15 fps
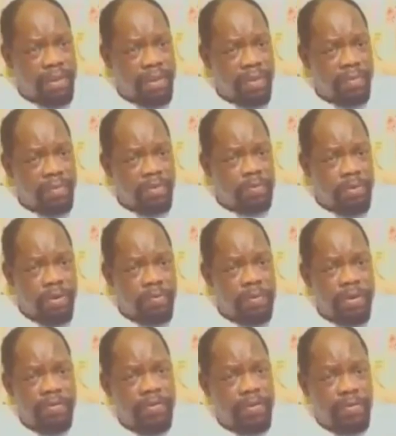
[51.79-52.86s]
but
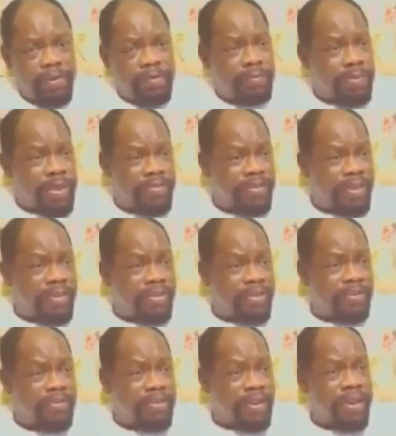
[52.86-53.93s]
probably some
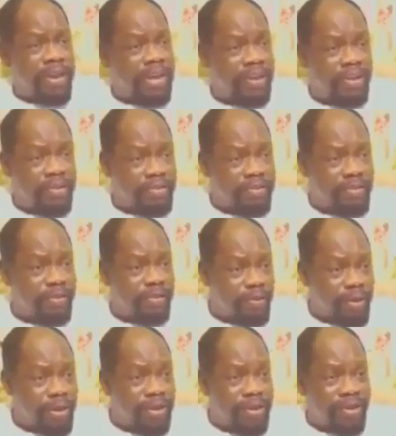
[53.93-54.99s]
ambassadors in Lagos
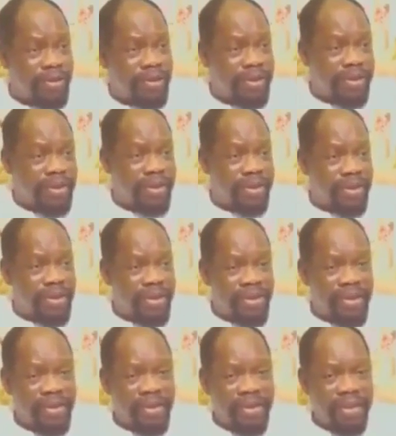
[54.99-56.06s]
who were
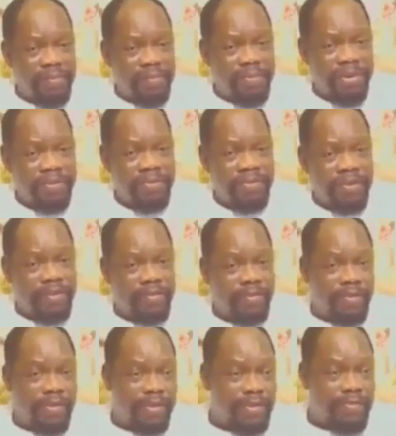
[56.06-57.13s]
pressing
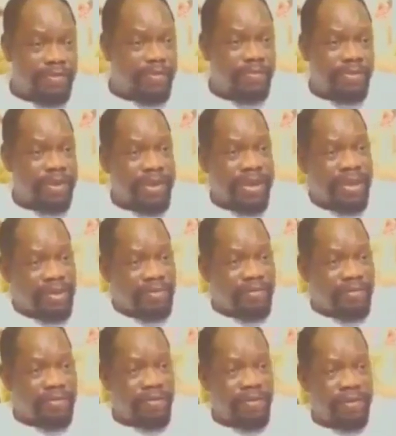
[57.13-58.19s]
for something
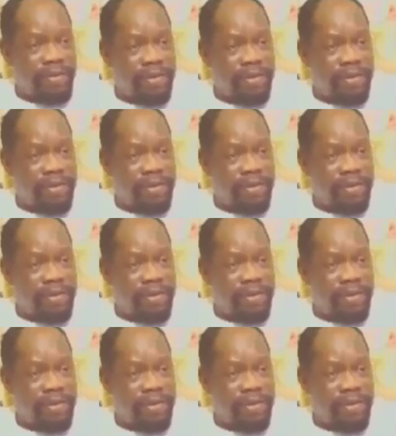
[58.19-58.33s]
else.